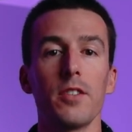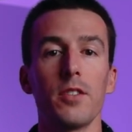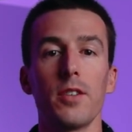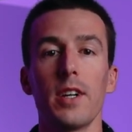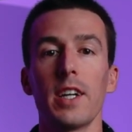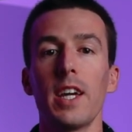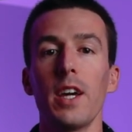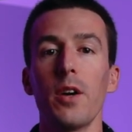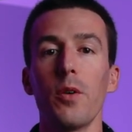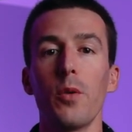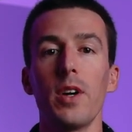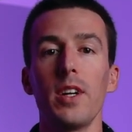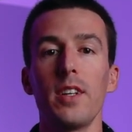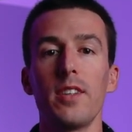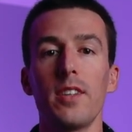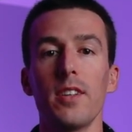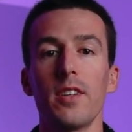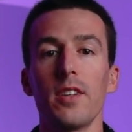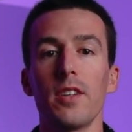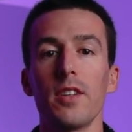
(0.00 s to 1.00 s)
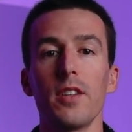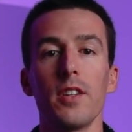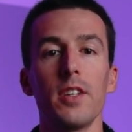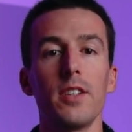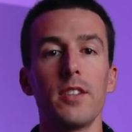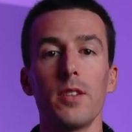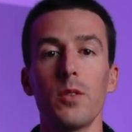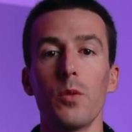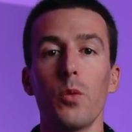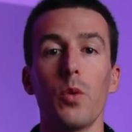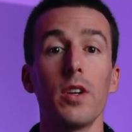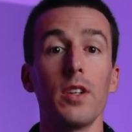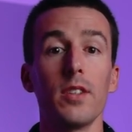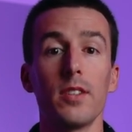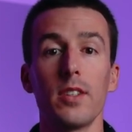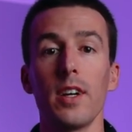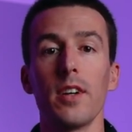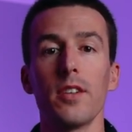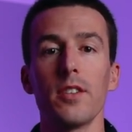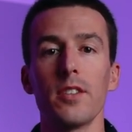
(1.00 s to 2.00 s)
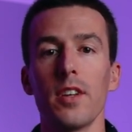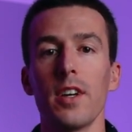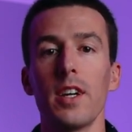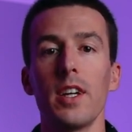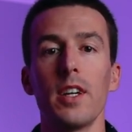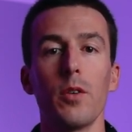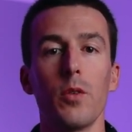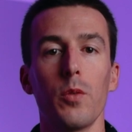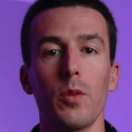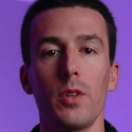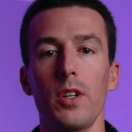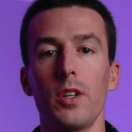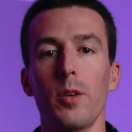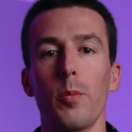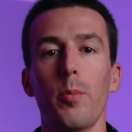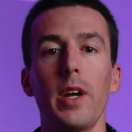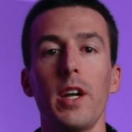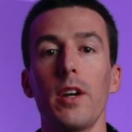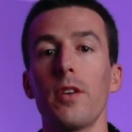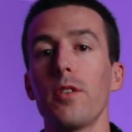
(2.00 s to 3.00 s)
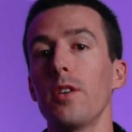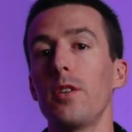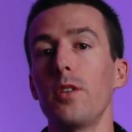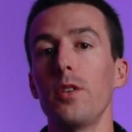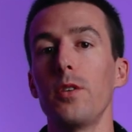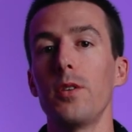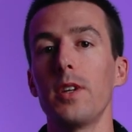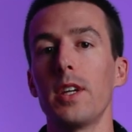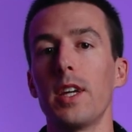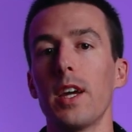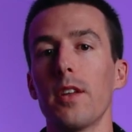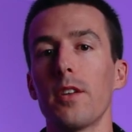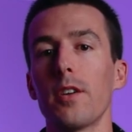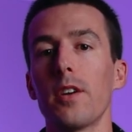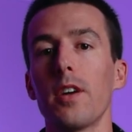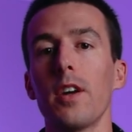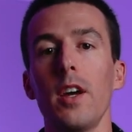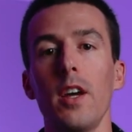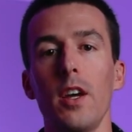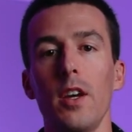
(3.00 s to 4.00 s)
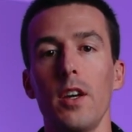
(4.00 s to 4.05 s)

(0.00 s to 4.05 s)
so I can't wait to listen to what it sounds like when you compare the two together,